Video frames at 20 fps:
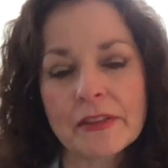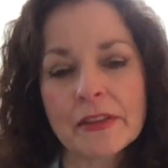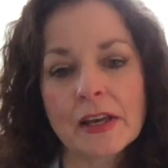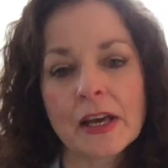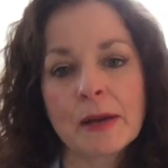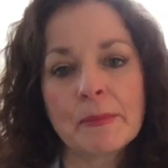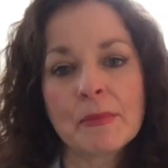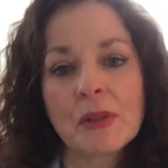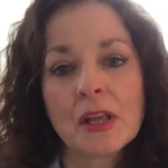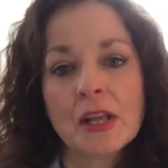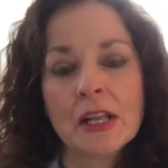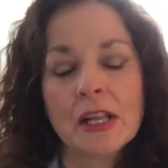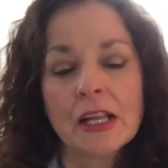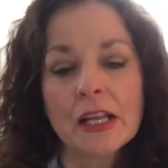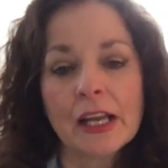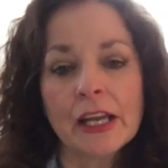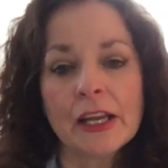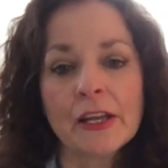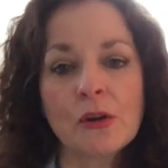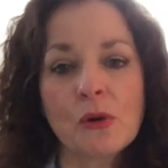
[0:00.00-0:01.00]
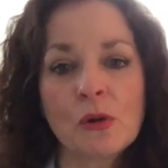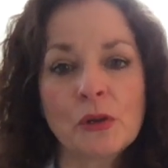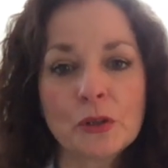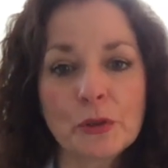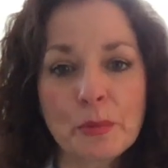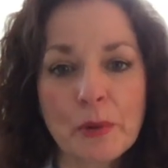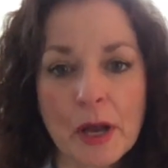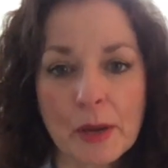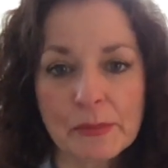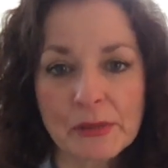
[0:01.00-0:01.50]
an older
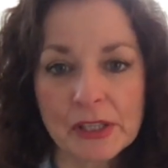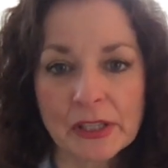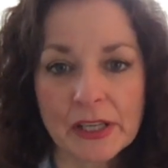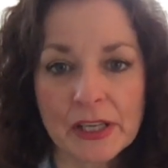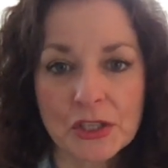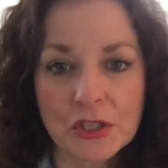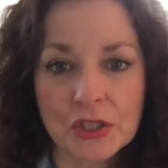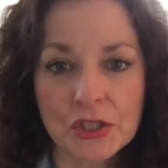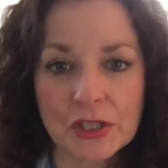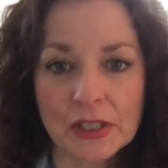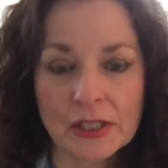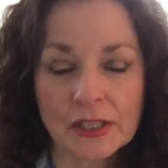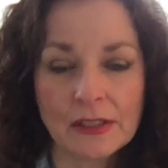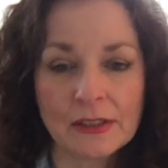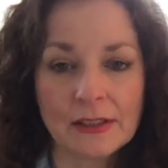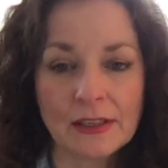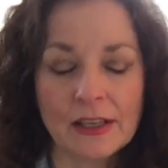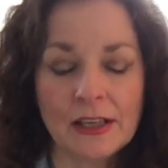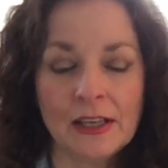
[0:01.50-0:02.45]
population,